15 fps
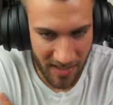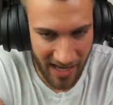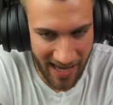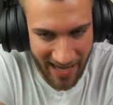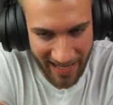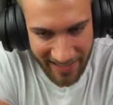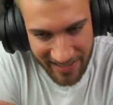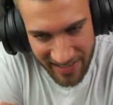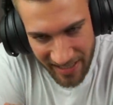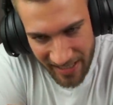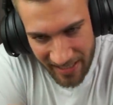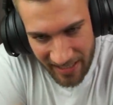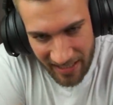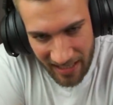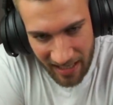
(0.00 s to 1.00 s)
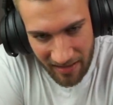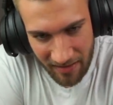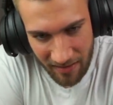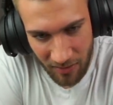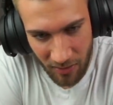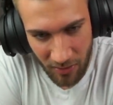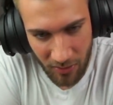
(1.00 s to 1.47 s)
And,
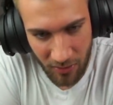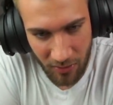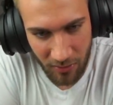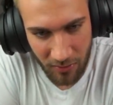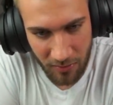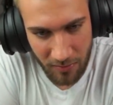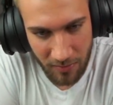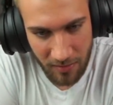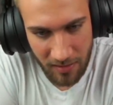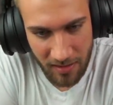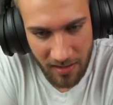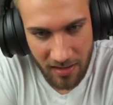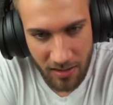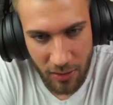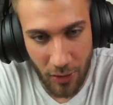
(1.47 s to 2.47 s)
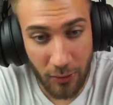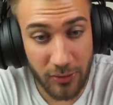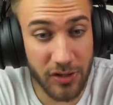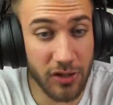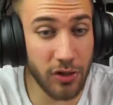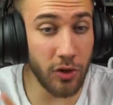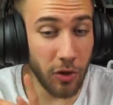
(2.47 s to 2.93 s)
oh,
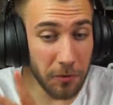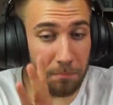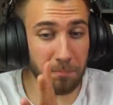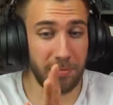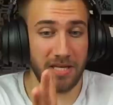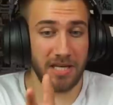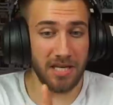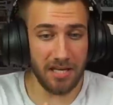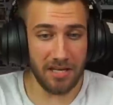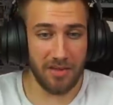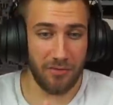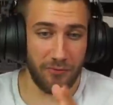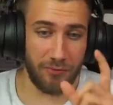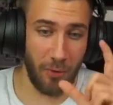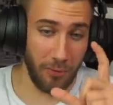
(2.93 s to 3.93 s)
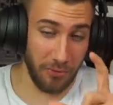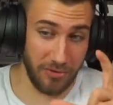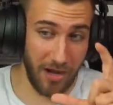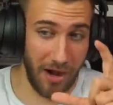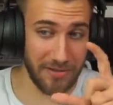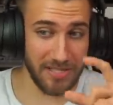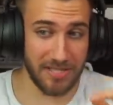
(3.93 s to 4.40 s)
those could be the photo
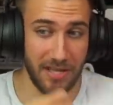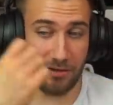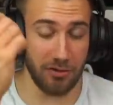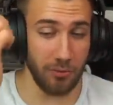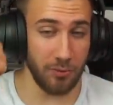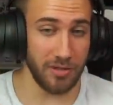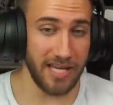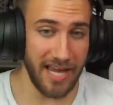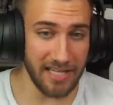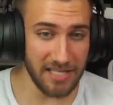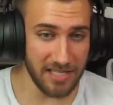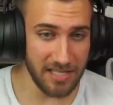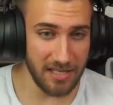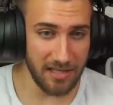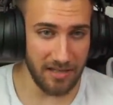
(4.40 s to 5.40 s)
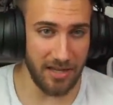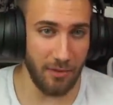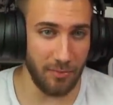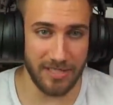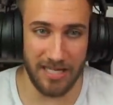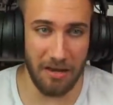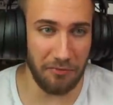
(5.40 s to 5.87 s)
cards that you will get. They
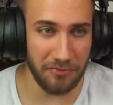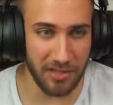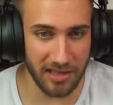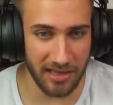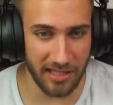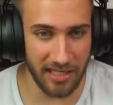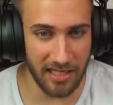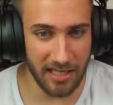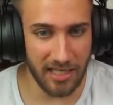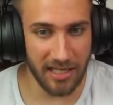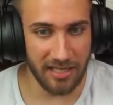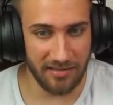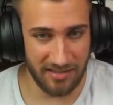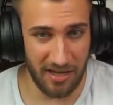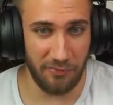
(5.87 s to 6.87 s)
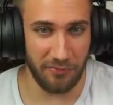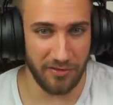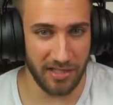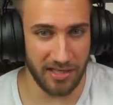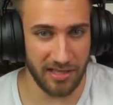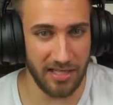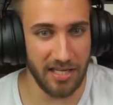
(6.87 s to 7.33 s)
will definitely
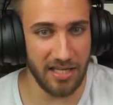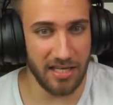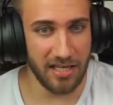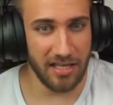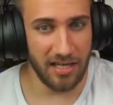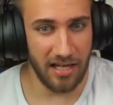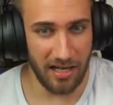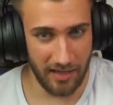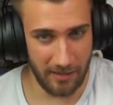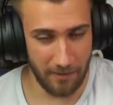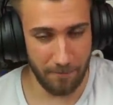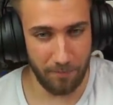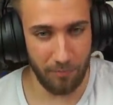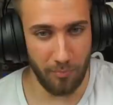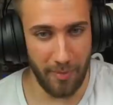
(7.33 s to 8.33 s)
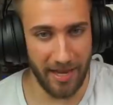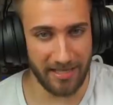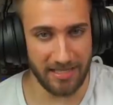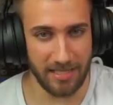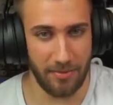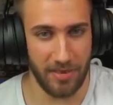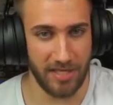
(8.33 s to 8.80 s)
make
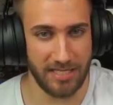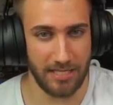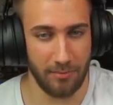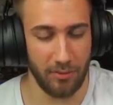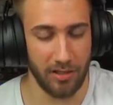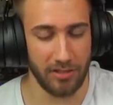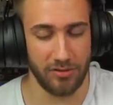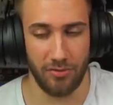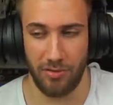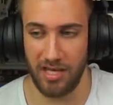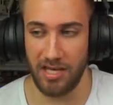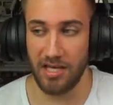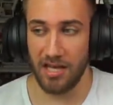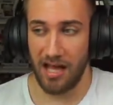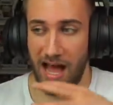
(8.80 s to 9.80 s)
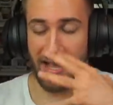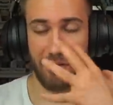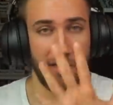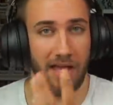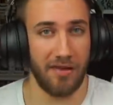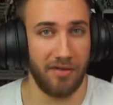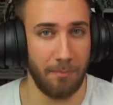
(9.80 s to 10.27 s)
something similar to the How You
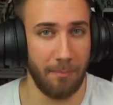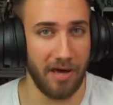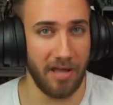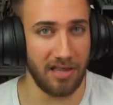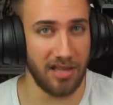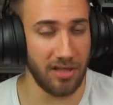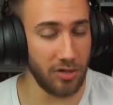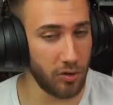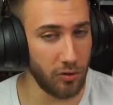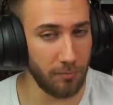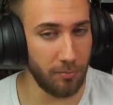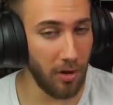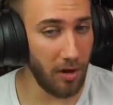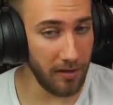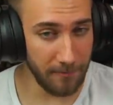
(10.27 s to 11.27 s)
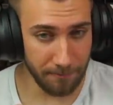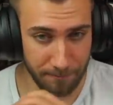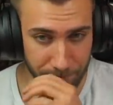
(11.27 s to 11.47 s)
Like That bundle that you could buy.